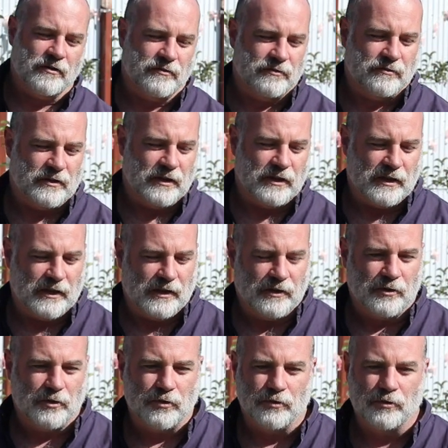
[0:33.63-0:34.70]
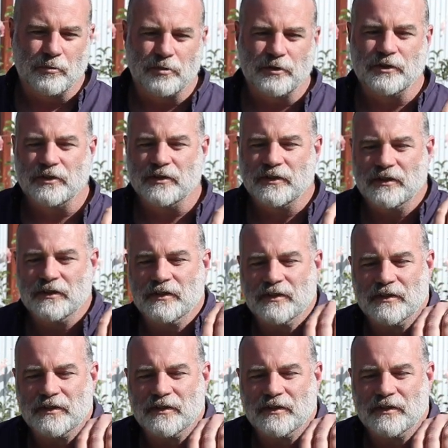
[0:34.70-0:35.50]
of really cool producers.